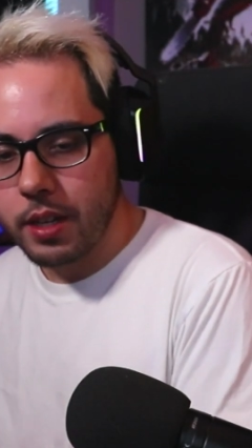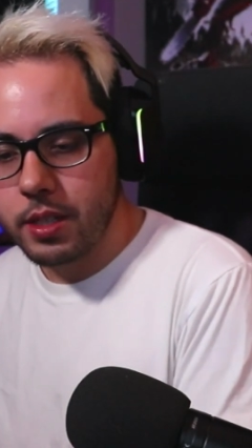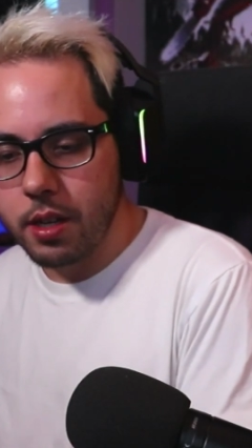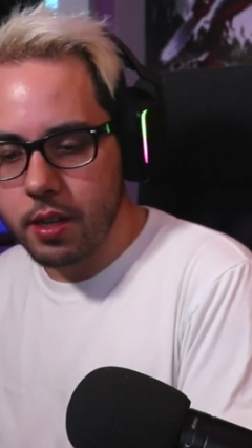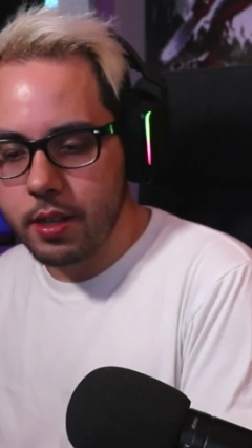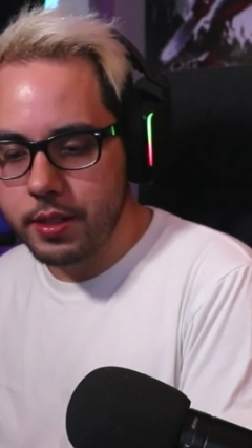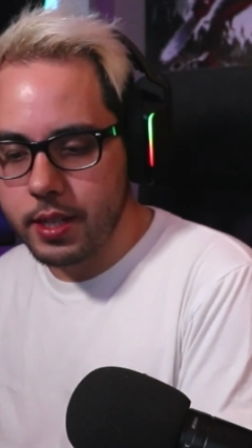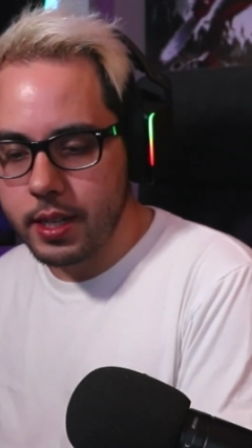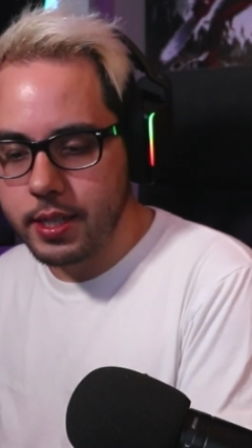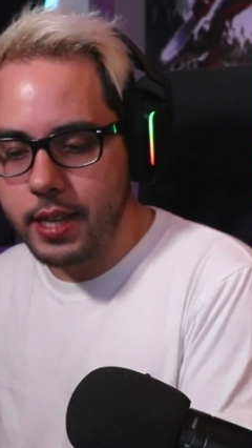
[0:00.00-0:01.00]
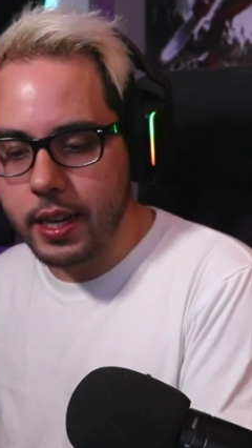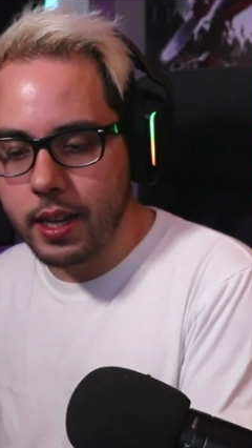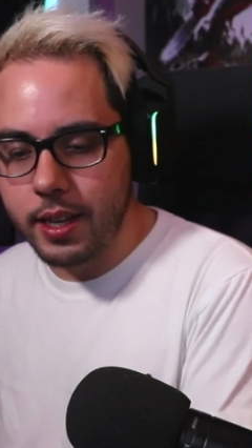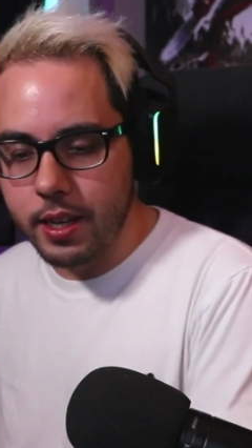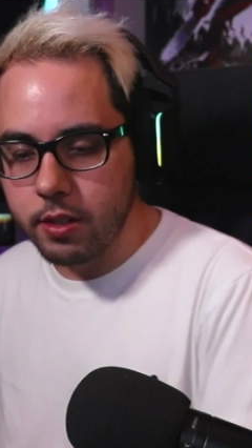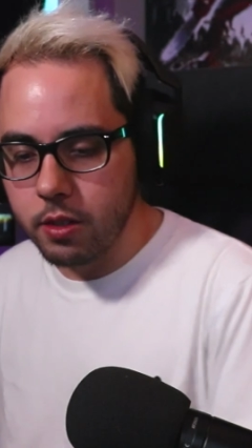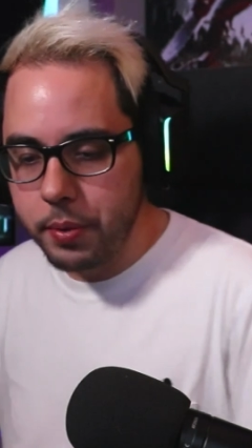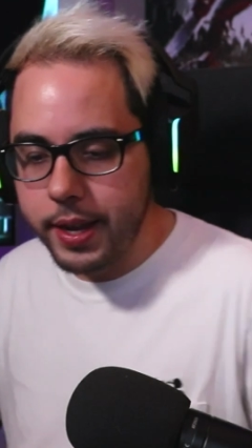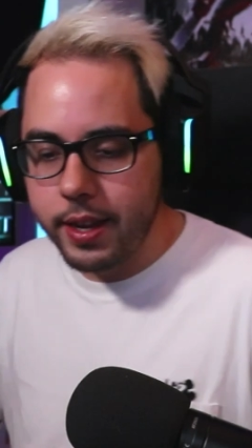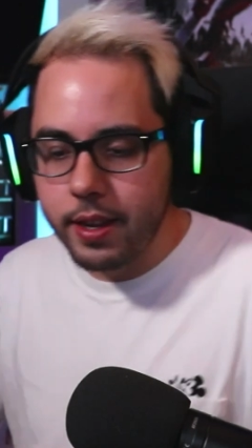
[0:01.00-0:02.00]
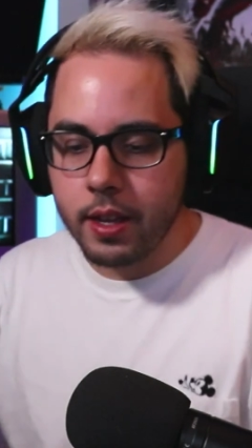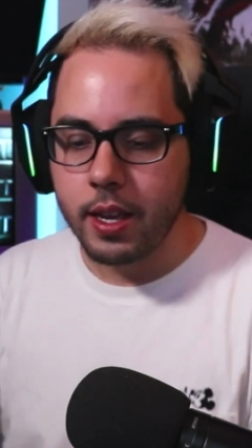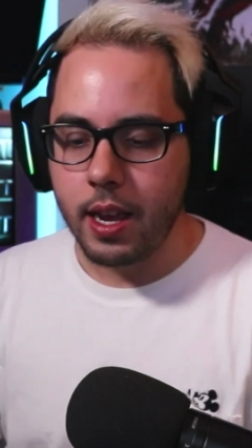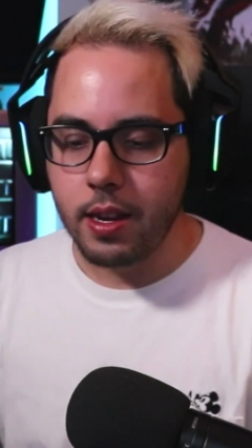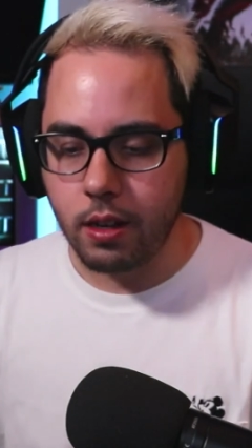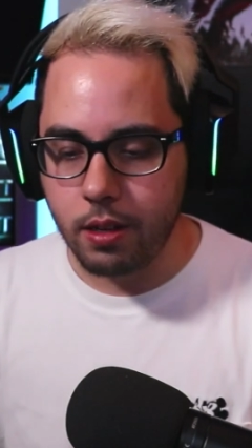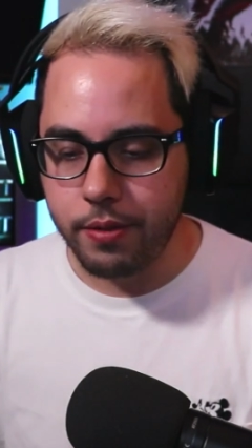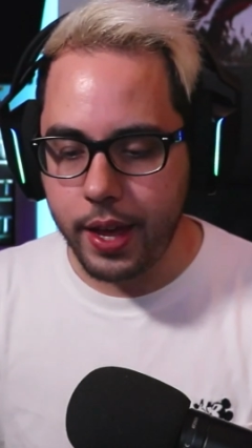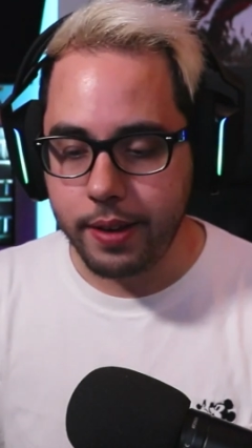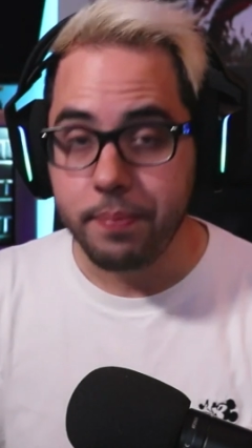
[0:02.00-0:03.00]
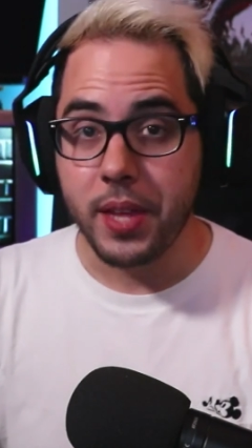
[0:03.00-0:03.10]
to Sega and the Wii and all of that.